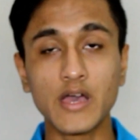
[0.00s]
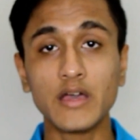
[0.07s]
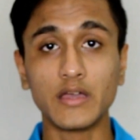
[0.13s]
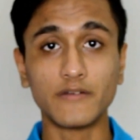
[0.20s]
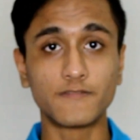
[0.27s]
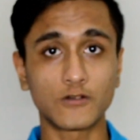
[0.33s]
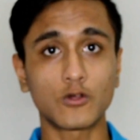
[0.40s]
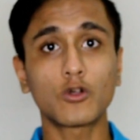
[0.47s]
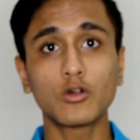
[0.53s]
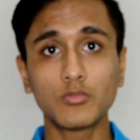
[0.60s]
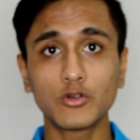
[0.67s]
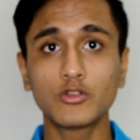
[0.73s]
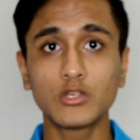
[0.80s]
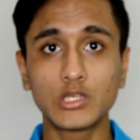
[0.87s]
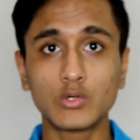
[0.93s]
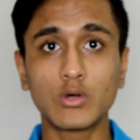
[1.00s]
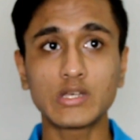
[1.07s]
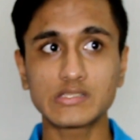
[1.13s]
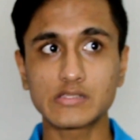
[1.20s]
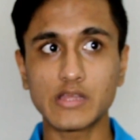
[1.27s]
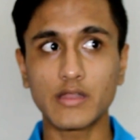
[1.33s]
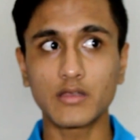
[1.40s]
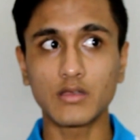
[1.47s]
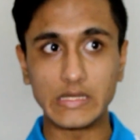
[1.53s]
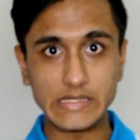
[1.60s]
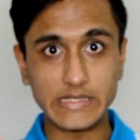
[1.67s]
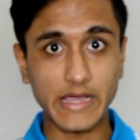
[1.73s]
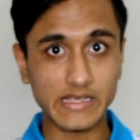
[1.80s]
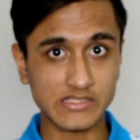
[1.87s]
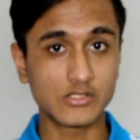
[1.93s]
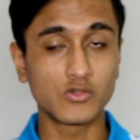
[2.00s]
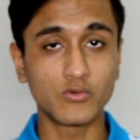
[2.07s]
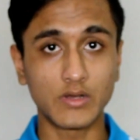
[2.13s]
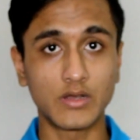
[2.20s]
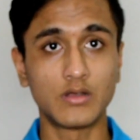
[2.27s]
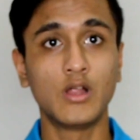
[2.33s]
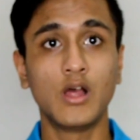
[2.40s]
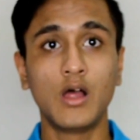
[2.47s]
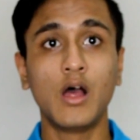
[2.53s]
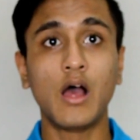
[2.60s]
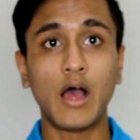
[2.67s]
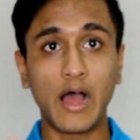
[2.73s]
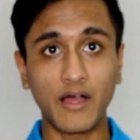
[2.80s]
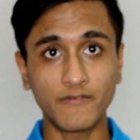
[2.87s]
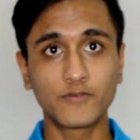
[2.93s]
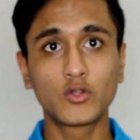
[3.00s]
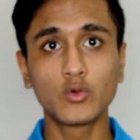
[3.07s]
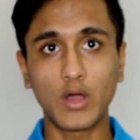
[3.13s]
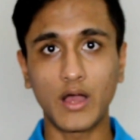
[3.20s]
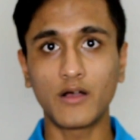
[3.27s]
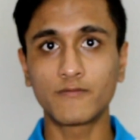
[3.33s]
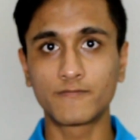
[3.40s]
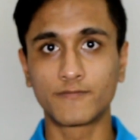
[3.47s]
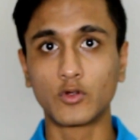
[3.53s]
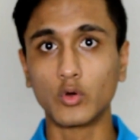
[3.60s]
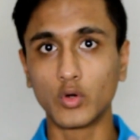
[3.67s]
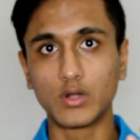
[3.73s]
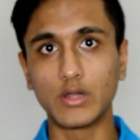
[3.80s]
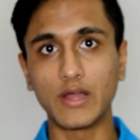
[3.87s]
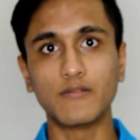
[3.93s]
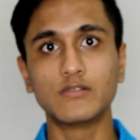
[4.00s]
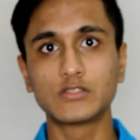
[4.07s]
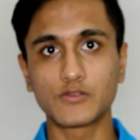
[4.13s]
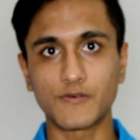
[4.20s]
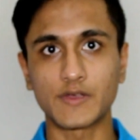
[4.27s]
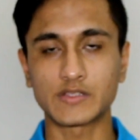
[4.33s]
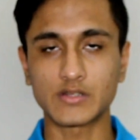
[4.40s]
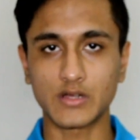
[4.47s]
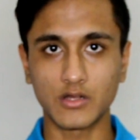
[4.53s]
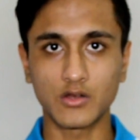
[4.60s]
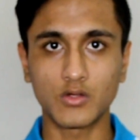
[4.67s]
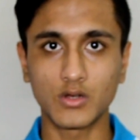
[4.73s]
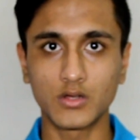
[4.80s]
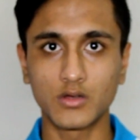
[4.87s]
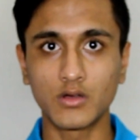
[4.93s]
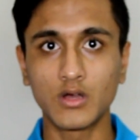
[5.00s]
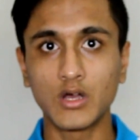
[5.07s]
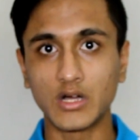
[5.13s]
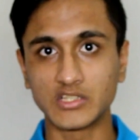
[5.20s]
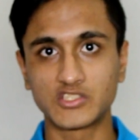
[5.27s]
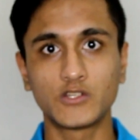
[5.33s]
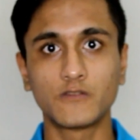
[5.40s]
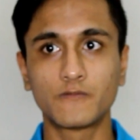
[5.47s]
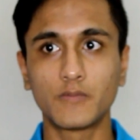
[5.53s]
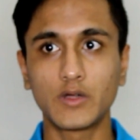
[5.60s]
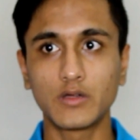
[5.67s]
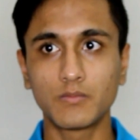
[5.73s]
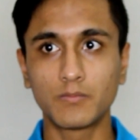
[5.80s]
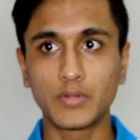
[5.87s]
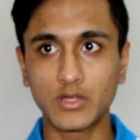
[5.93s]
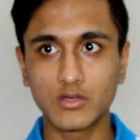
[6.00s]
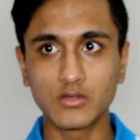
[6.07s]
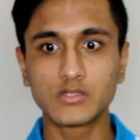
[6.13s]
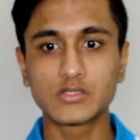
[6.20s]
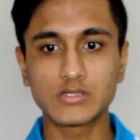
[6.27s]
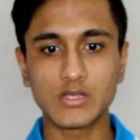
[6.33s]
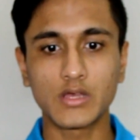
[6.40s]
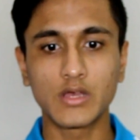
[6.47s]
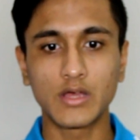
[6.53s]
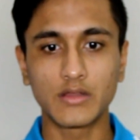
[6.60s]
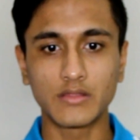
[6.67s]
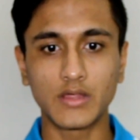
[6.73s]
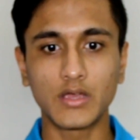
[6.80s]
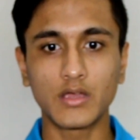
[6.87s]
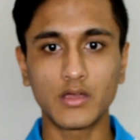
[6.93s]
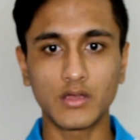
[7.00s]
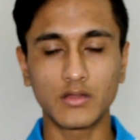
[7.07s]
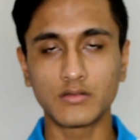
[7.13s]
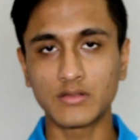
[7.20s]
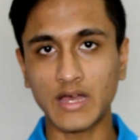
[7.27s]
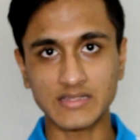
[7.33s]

If I talk about the US, then yes, you will have to have good levels of extracurricular achievement, because they